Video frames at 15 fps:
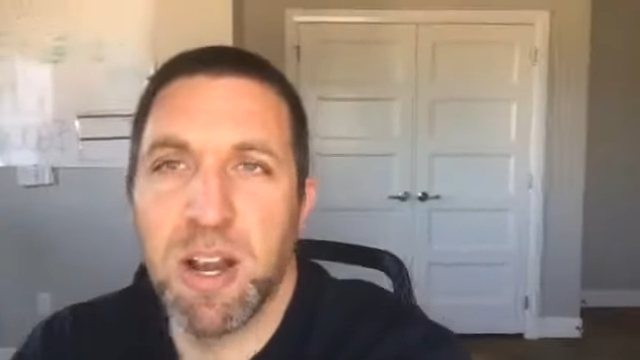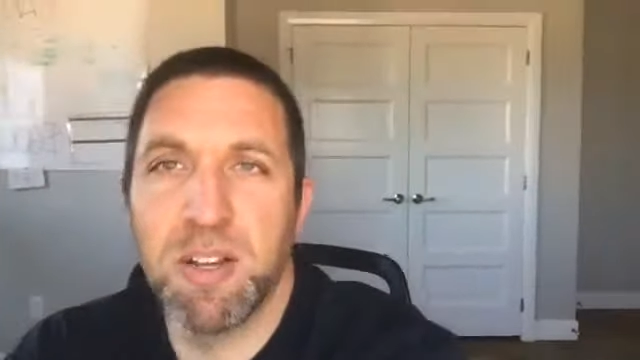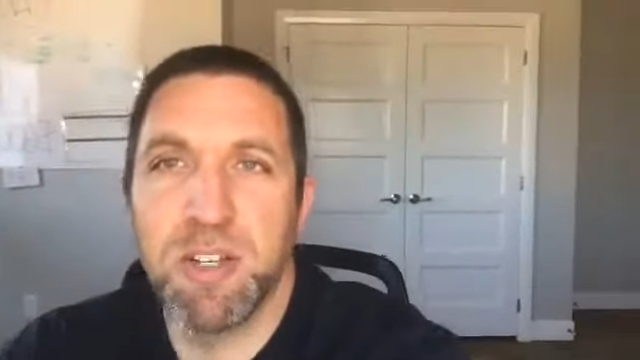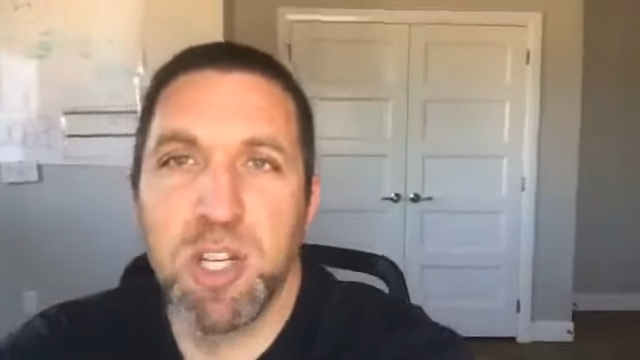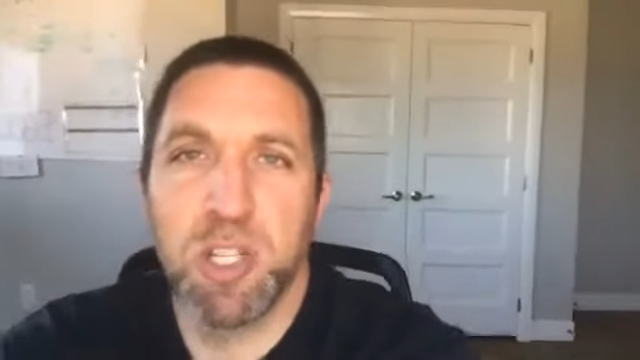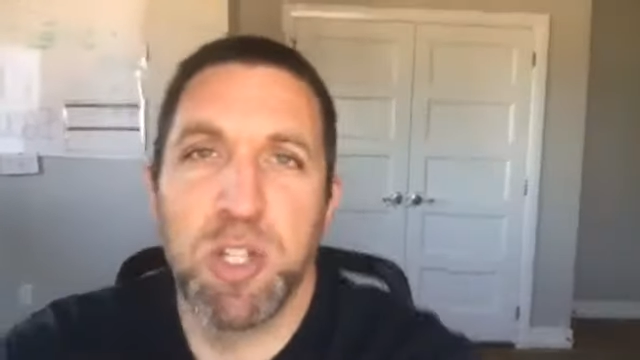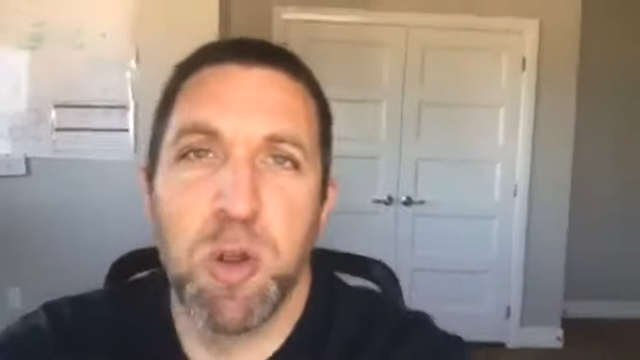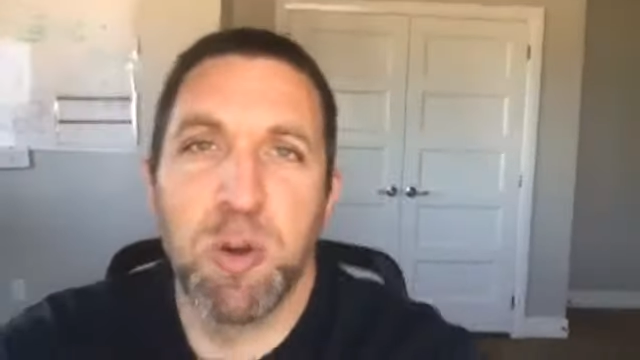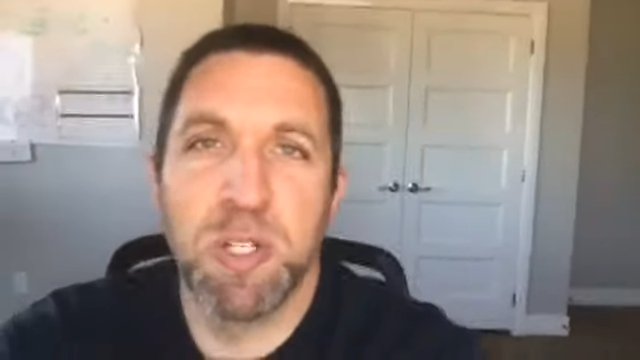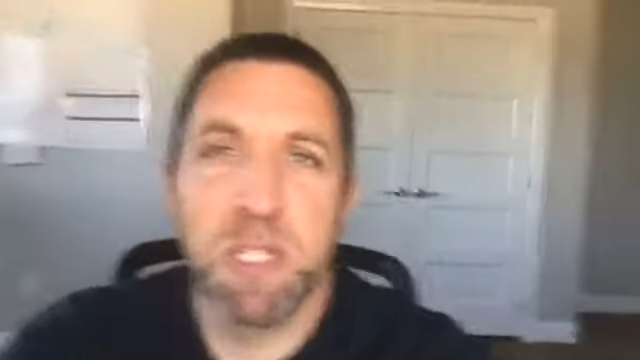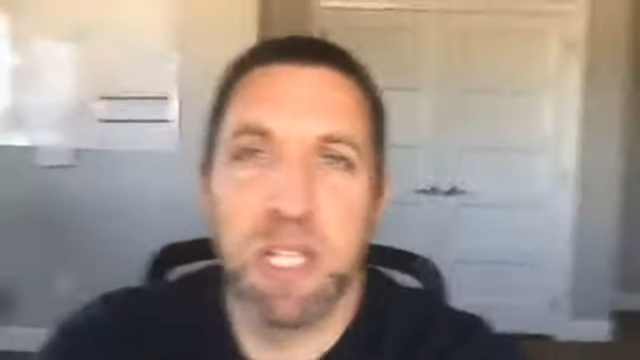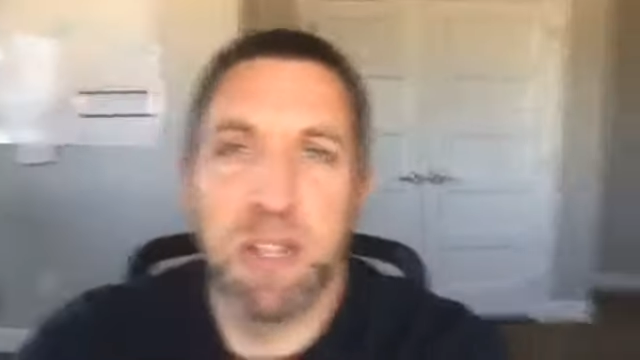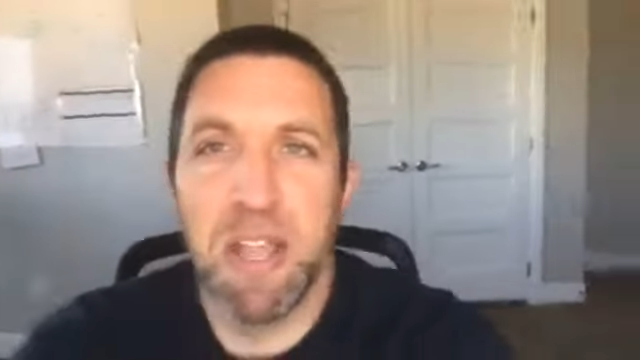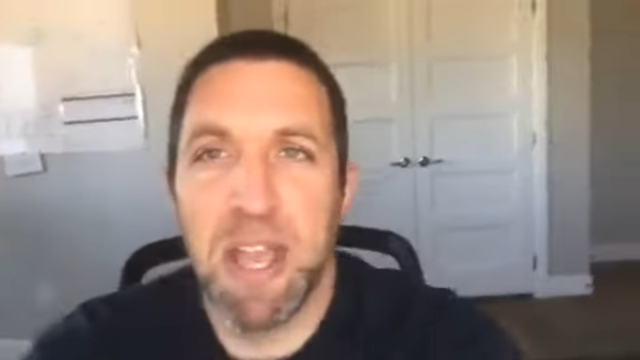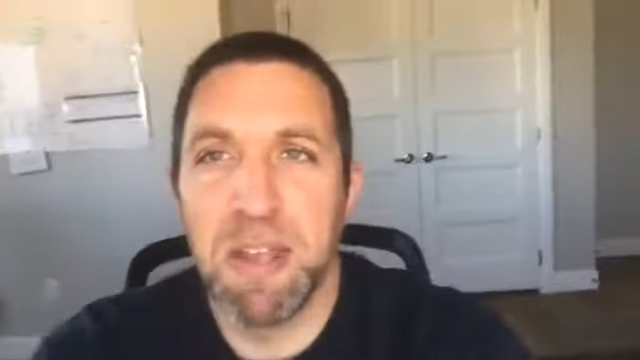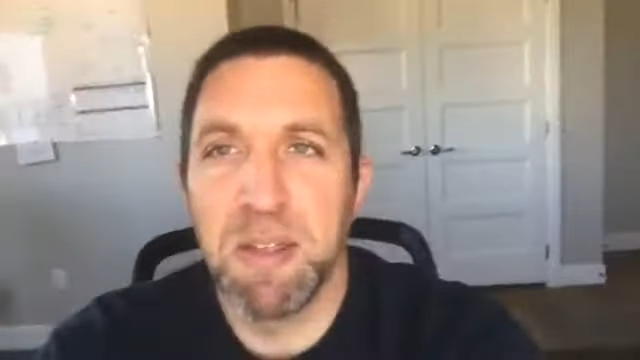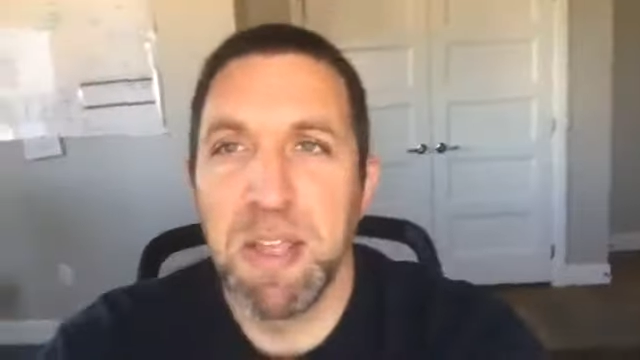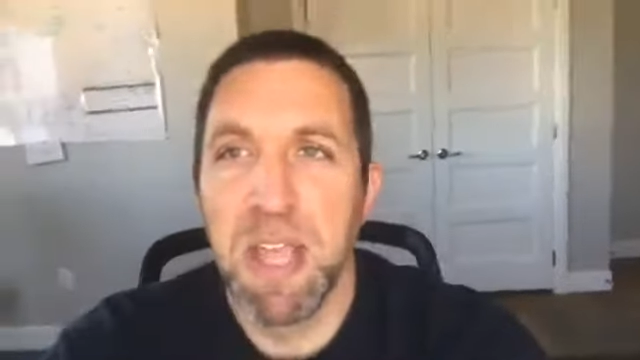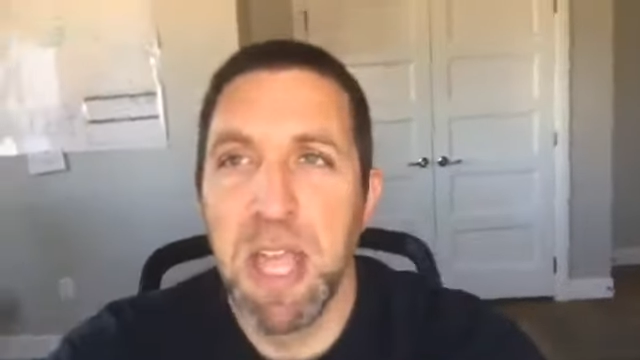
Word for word: I was just noticing that.